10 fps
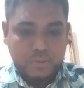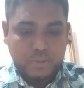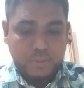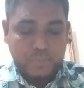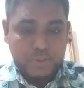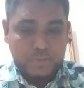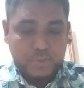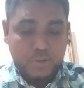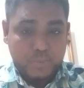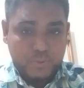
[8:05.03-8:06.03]

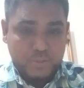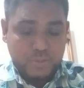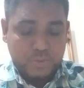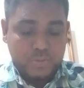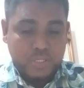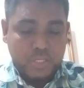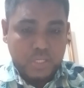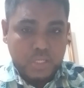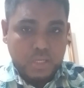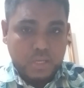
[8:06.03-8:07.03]
principle or procedures,
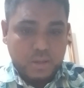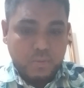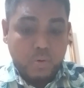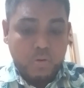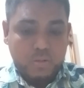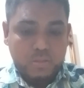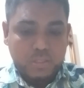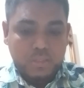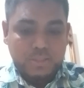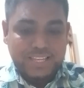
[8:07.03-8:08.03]
or
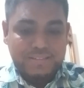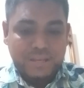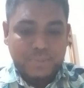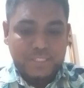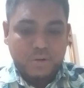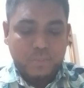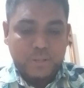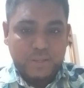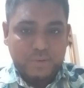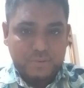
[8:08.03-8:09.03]
there's some other
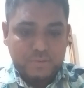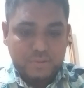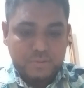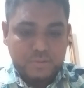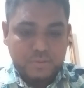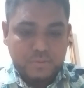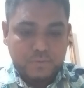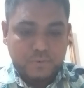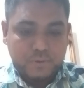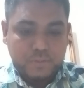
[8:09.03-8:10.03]
compelling reasons
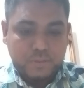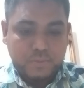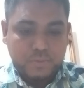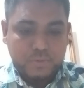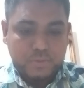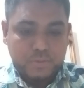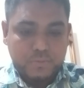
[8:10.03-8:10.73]
for the court